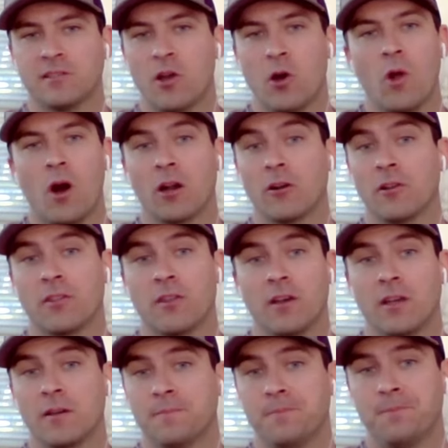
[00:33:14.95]
No longer just the
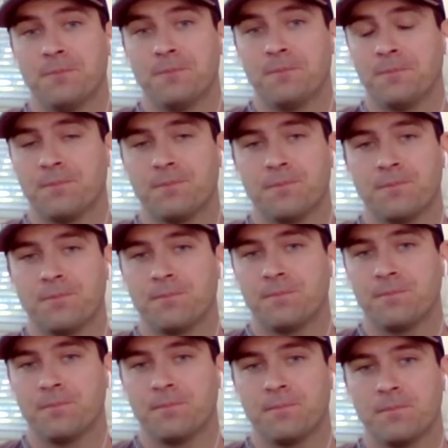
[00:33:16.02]
banding on the legs and
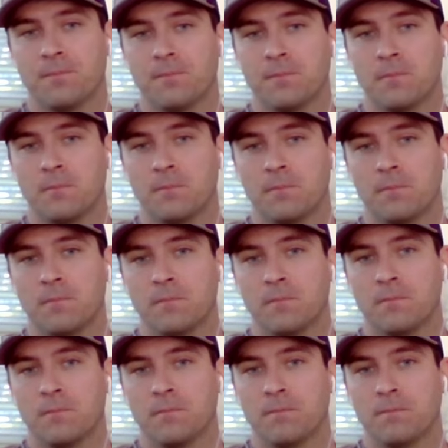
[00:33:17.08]
stuff don't affect nothing
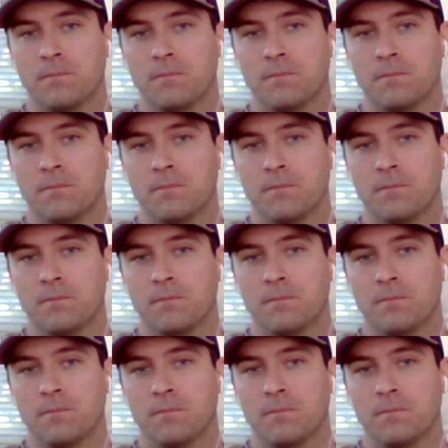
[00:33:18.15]
at all.